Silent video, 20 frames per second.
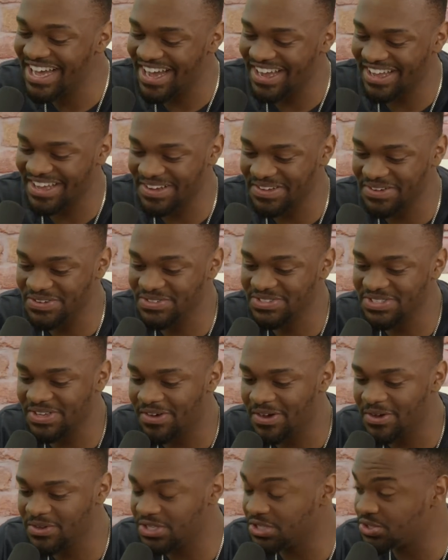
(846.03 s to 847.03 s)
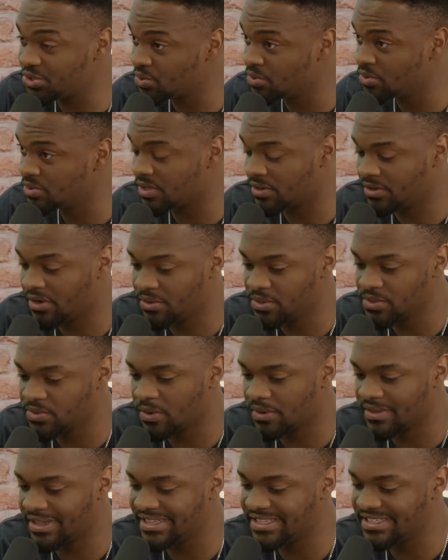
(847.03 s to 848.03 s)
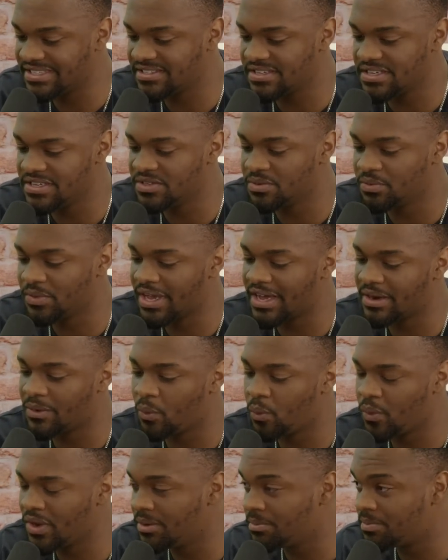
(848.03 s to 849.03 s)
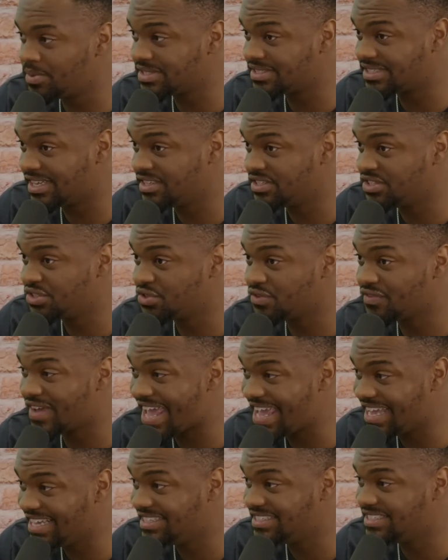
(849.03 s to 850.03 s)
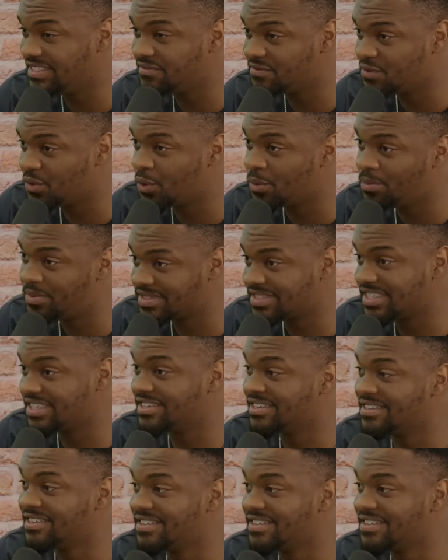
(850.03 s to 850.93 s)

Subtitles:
Okay, cool. So did you also know as well that this season we had a win percentage of 84%?